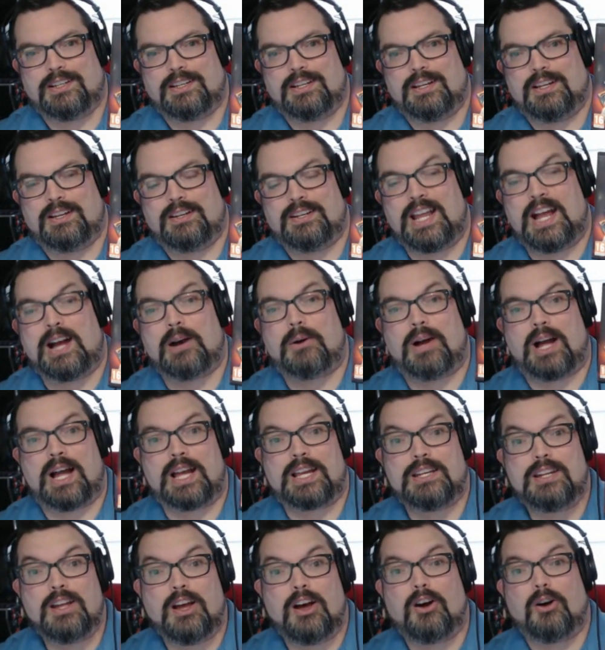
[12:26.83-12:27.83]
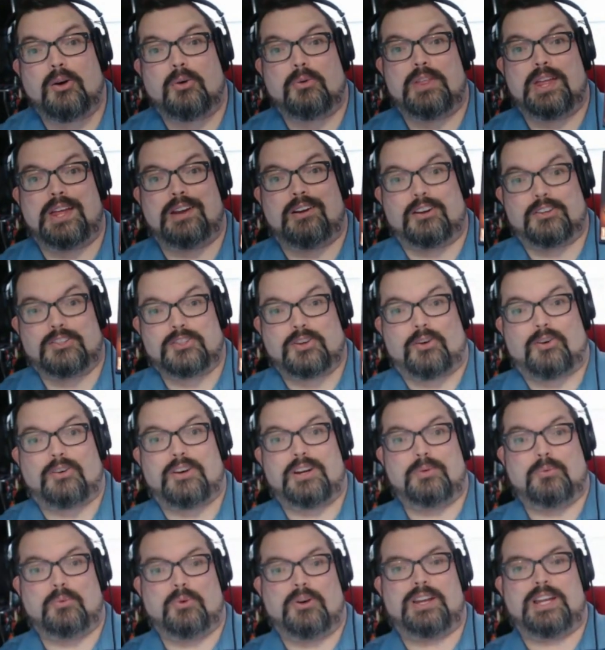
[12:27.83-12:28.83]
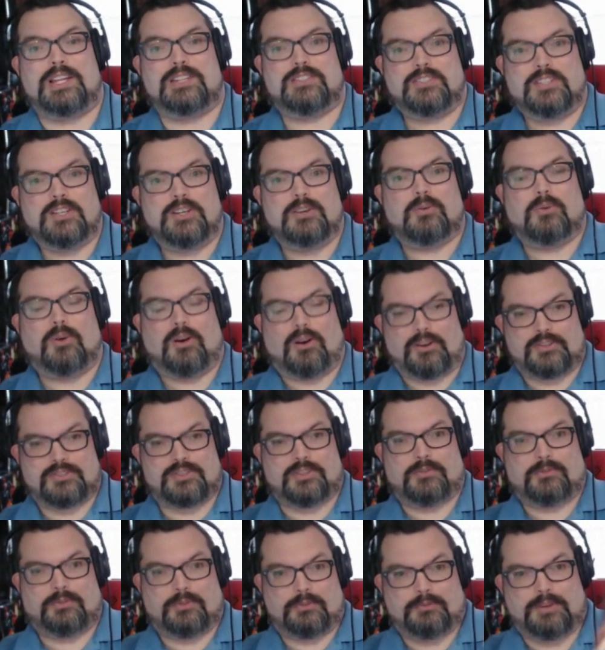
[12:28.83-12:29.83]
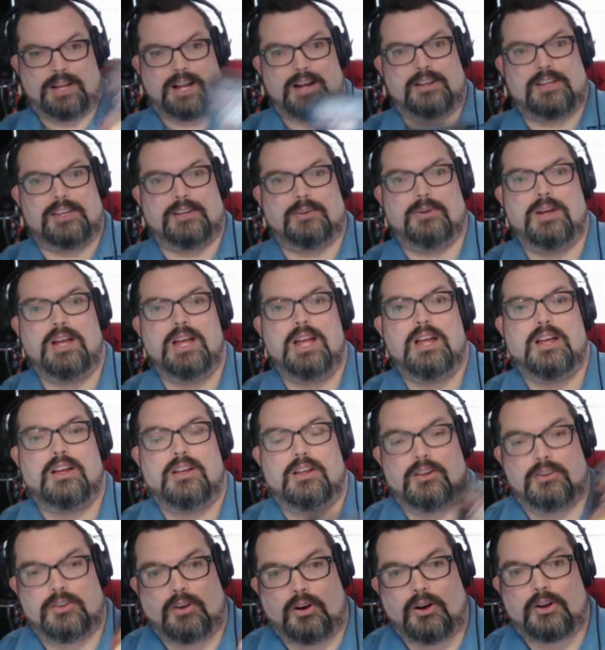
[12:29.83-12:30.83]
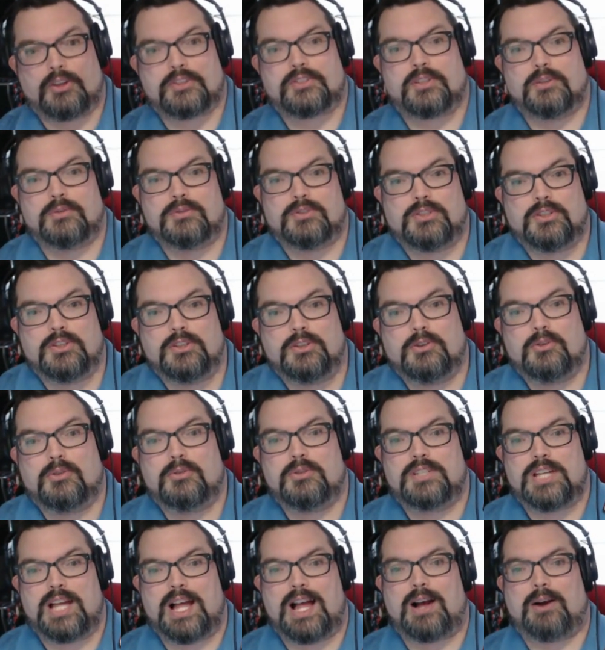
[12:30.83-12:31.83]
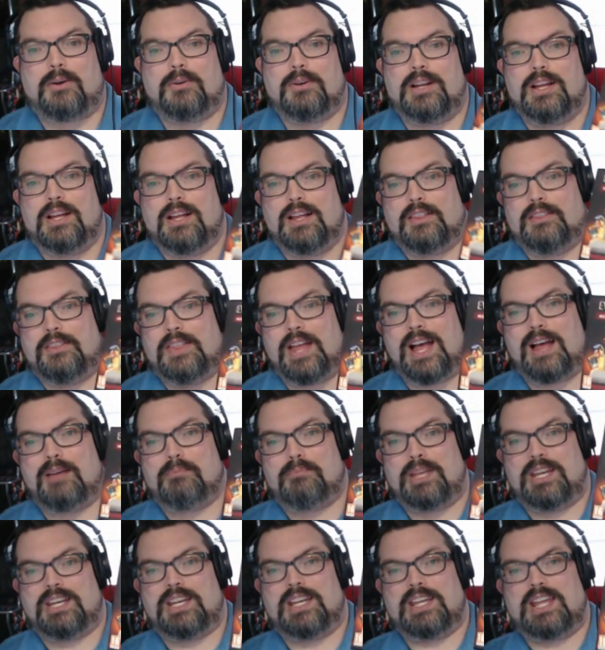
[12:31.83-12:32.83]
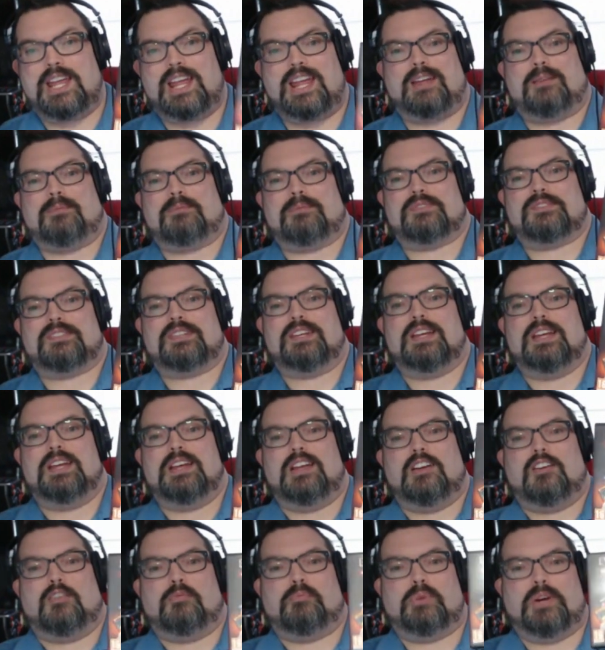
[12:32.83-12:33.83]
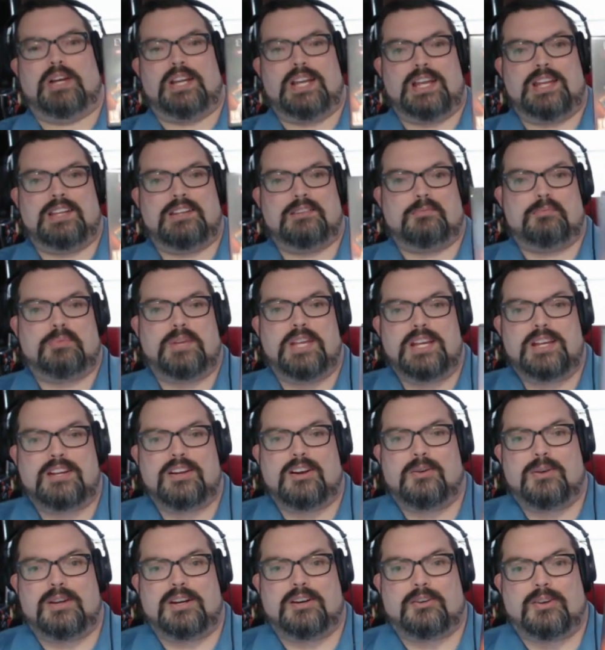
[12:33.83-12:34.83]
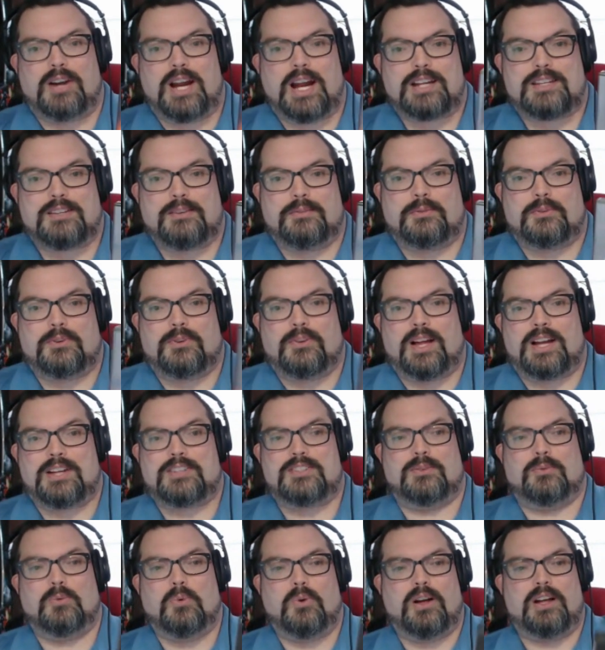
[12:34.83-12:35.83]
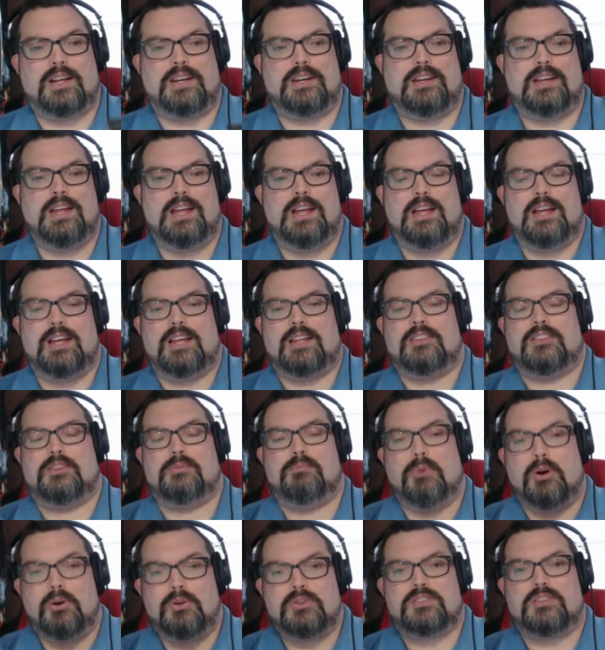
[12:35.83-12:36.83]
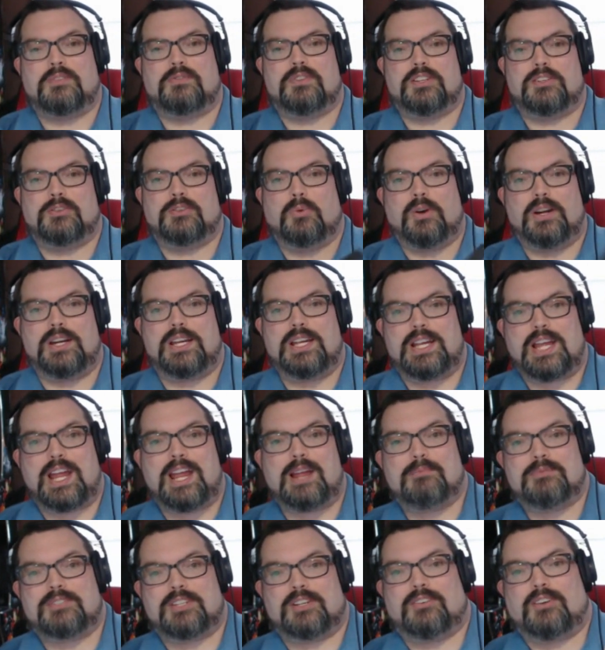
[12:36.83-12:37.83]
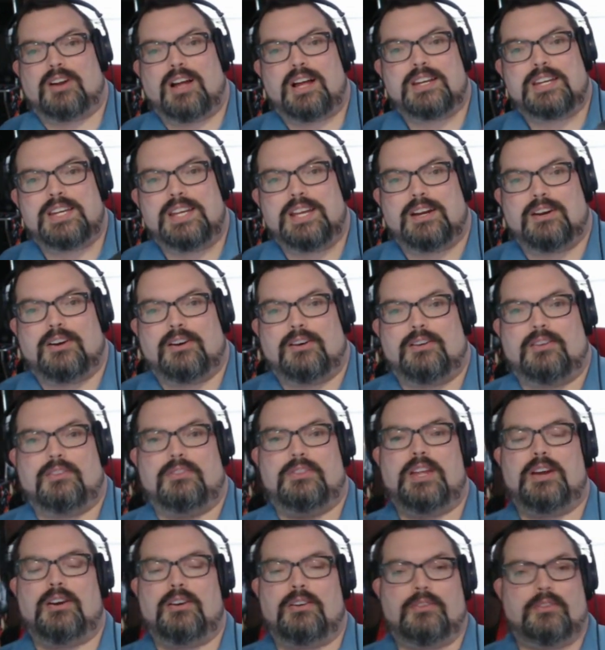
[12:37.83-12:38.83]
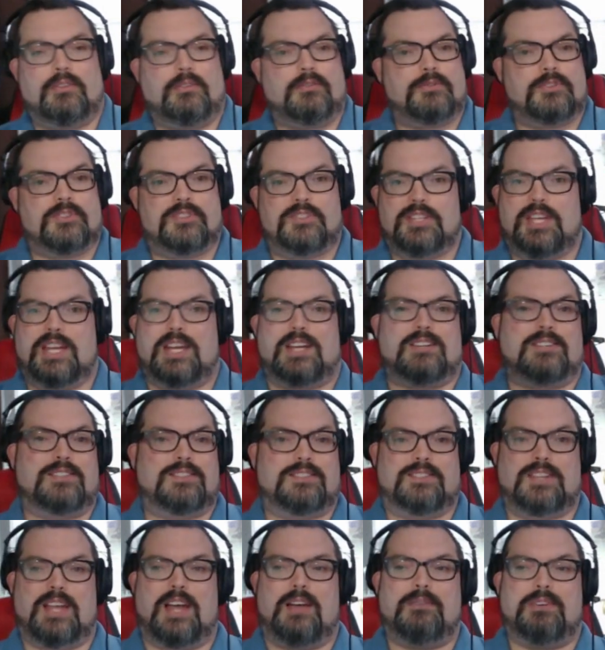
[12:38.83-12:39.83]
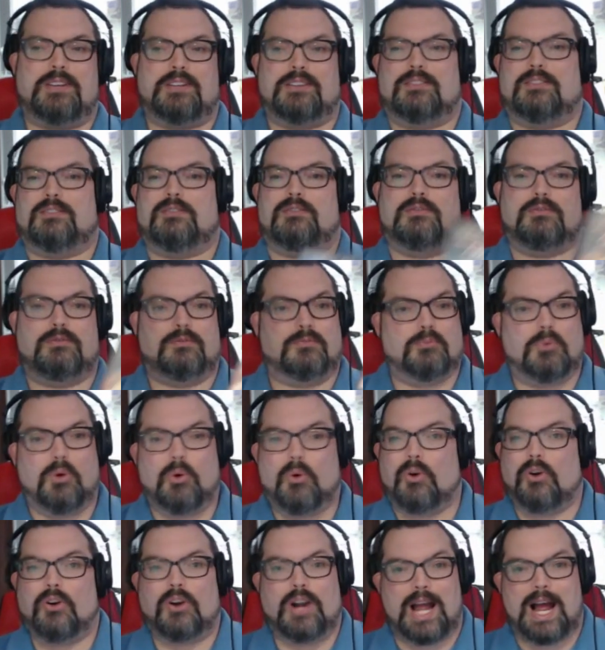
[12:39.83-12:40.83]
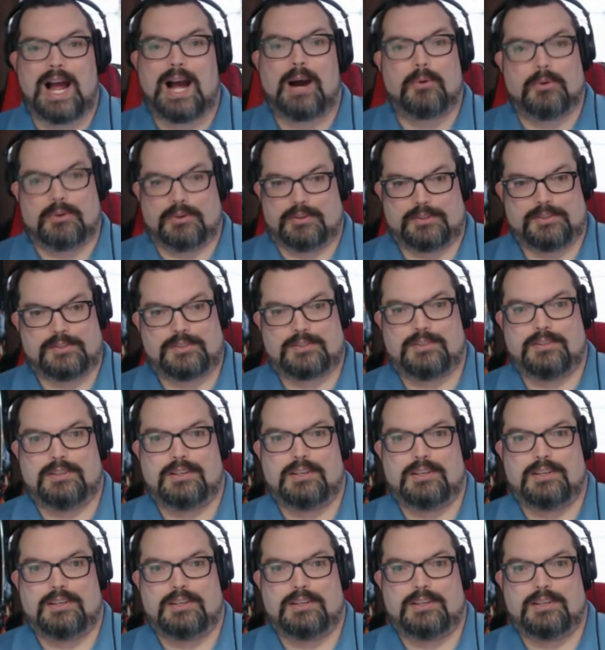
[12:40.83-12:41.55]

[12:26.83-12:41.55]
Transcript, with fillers: Now, I know that Atari 1 and 2, also for value, also do tout that many games. But in Piko Interactive Collection 1, most of the 20 games that are on here, they're six, seven more hours